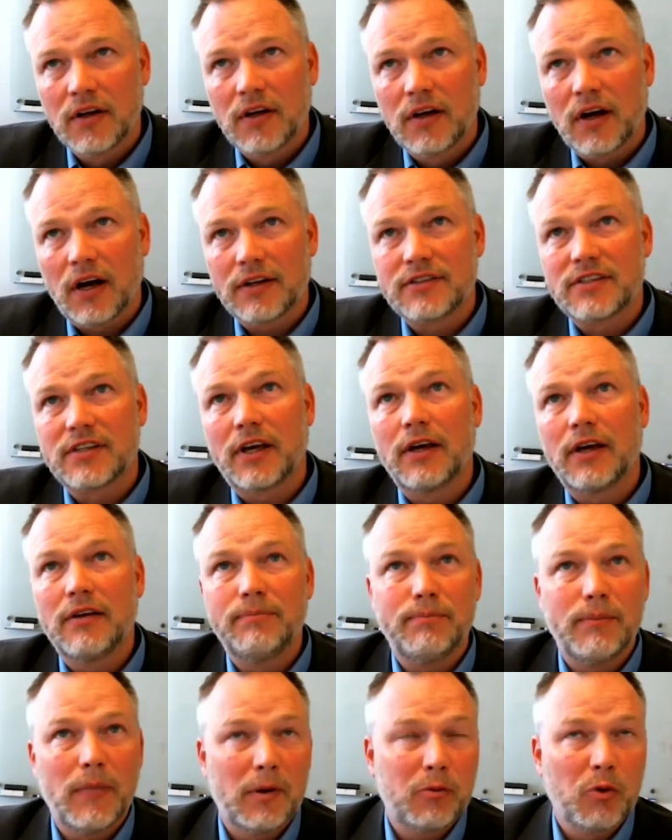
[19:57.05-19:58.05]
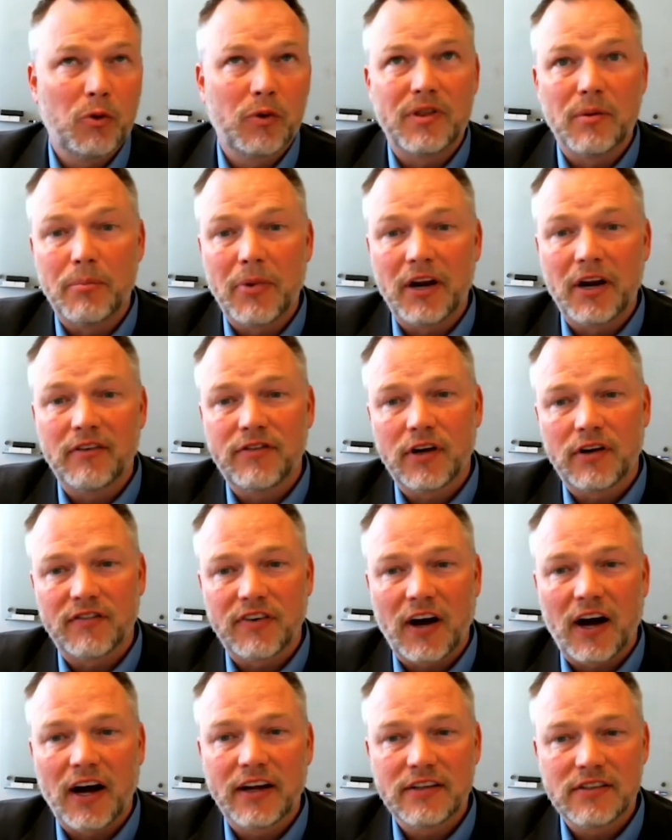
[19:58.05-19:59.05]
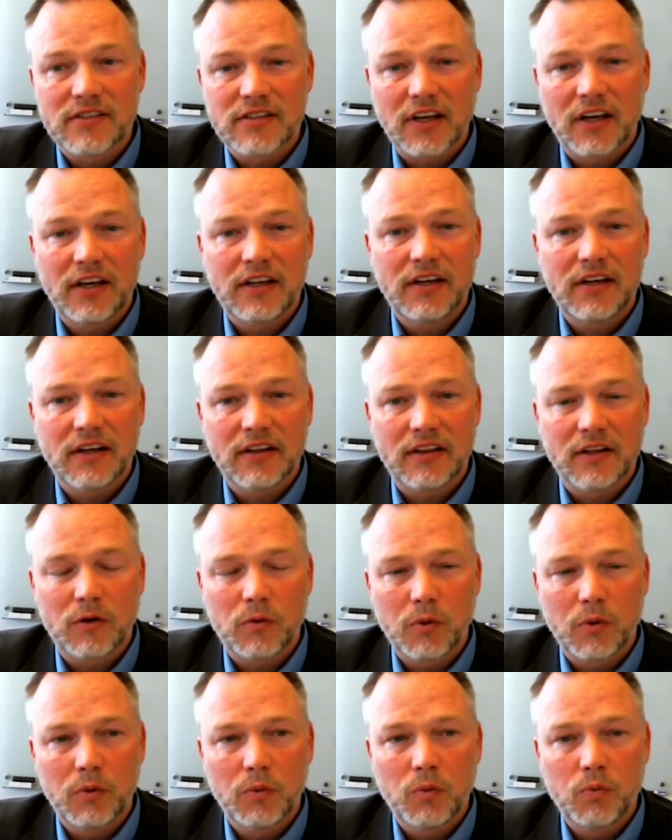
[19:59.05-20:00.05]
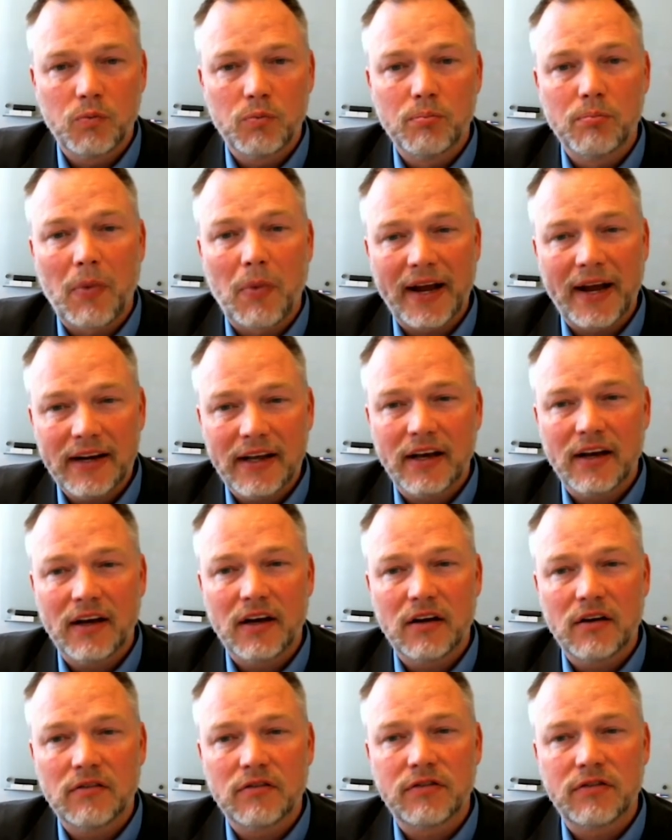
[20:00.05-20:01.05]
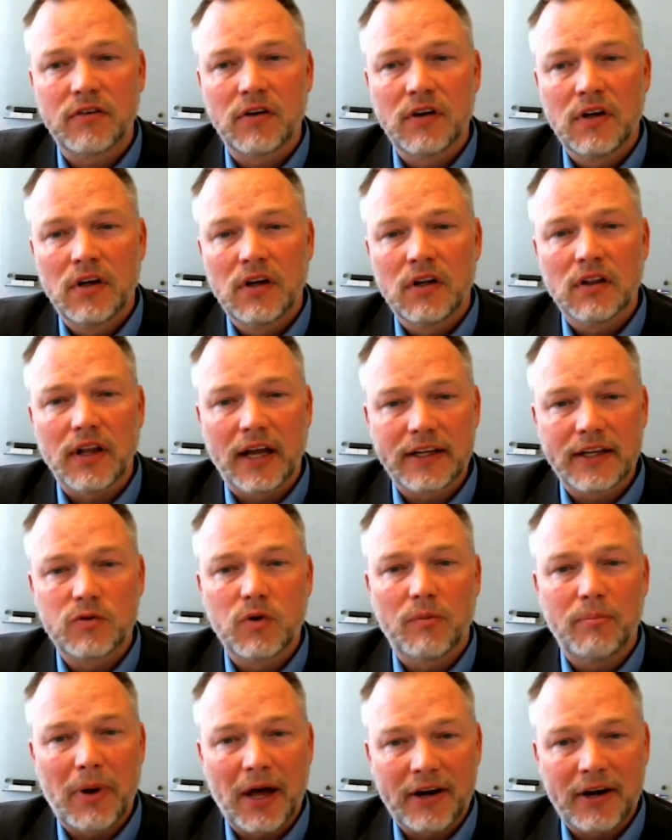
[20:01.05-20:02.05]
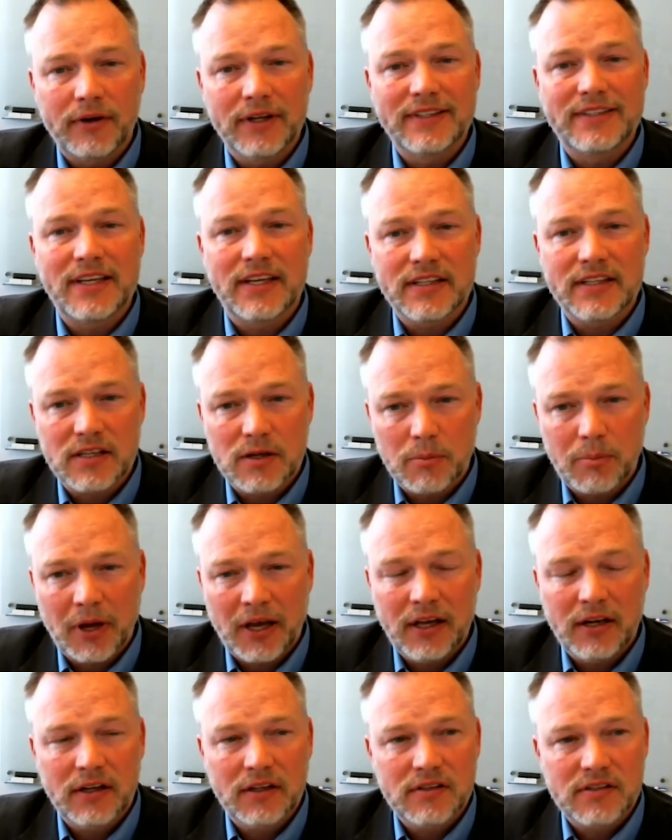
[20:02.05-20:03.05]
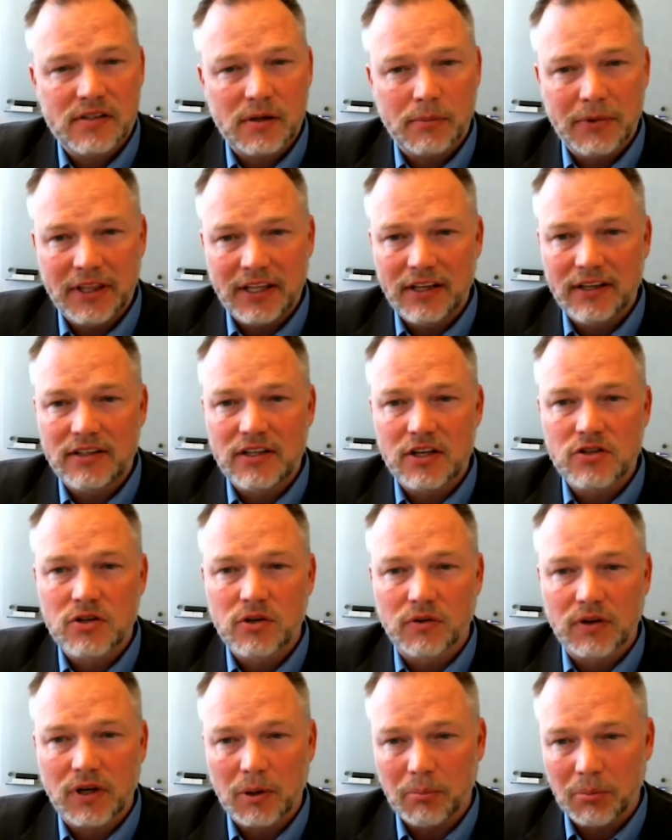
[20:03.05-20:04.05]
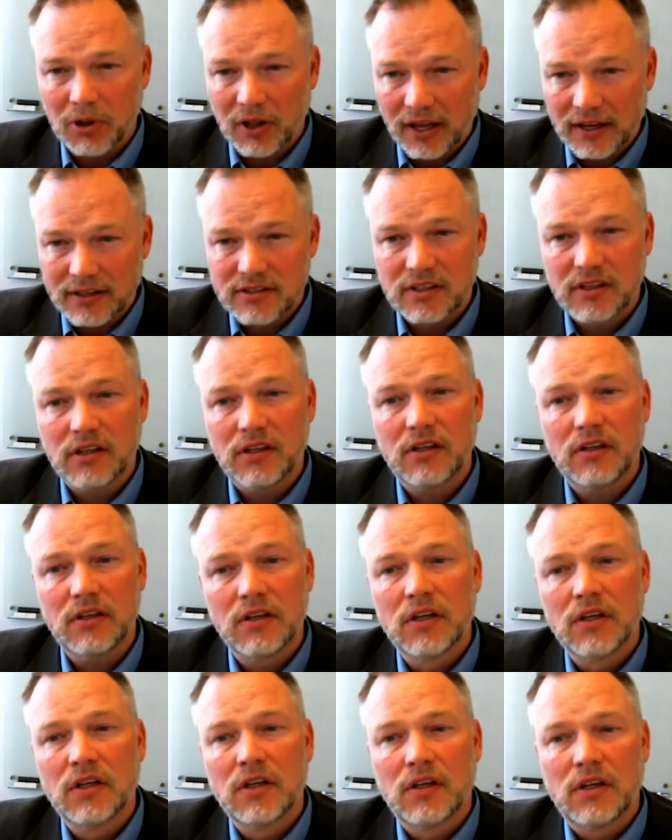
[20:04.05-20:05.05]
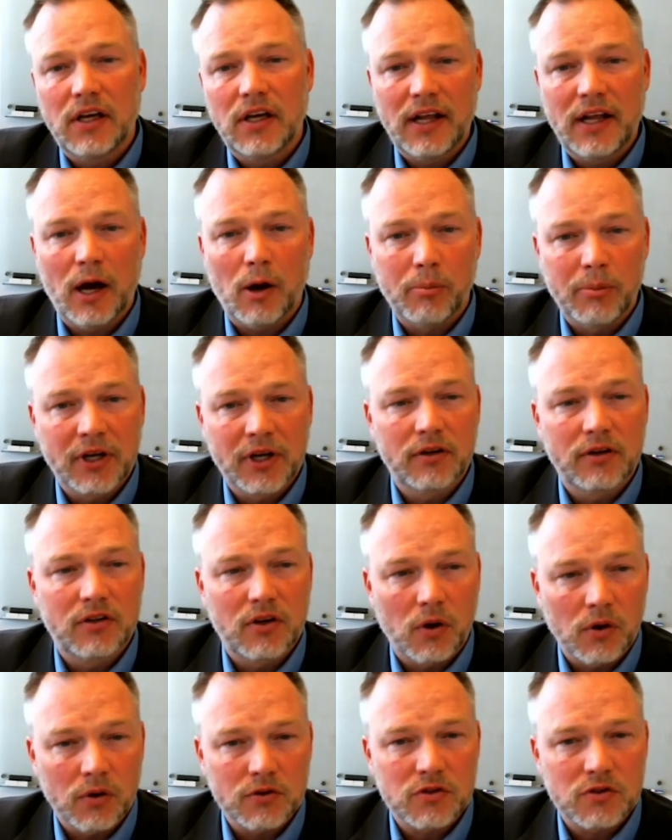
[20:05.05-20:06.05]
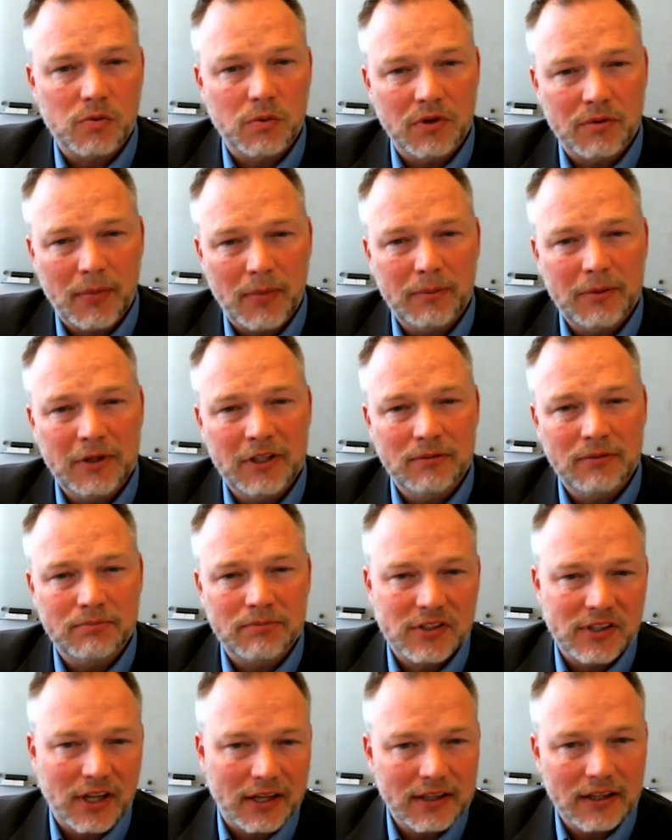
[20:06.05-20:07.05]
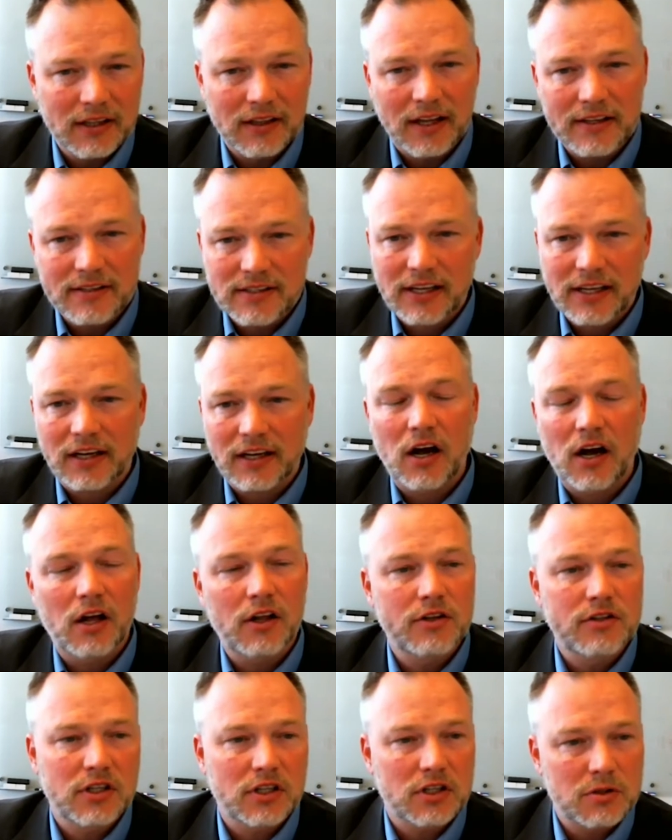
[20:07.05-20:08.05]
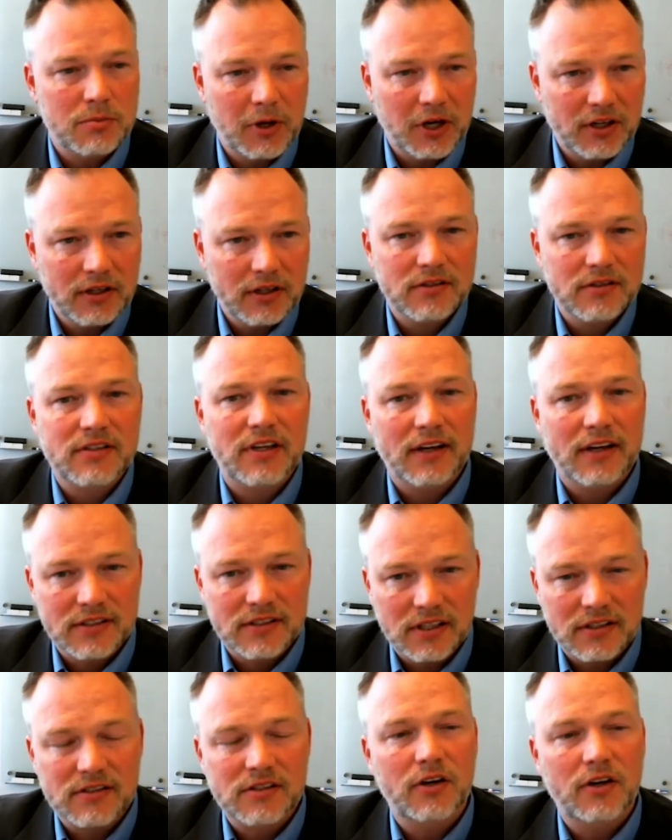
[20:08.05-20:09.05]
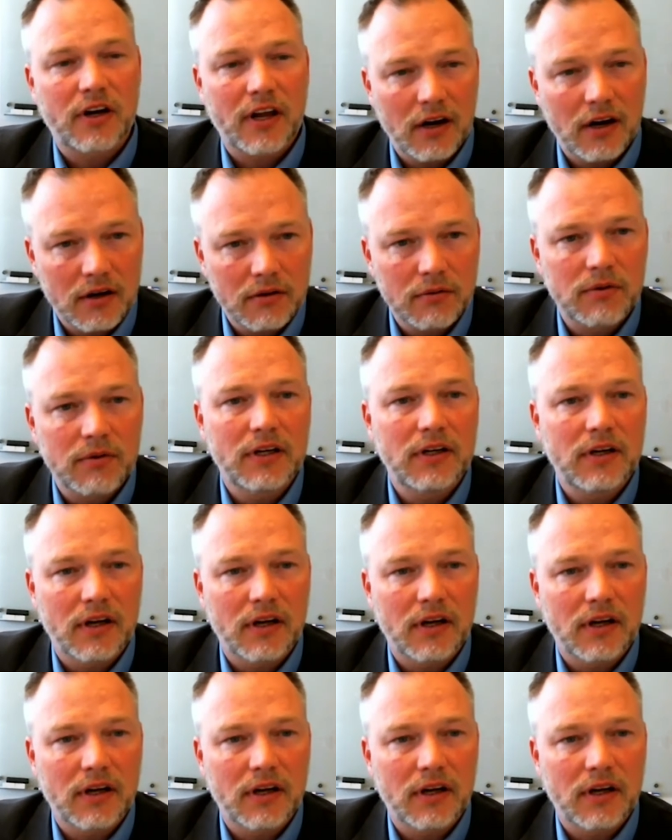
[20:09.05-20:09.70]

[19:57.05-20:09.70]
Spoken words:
I'd say maybe with the benefit of hindsight, I think we might have liked to have better anticipated some of the additional complexity in helping adults with maybe slightly less technology experience access their care, right?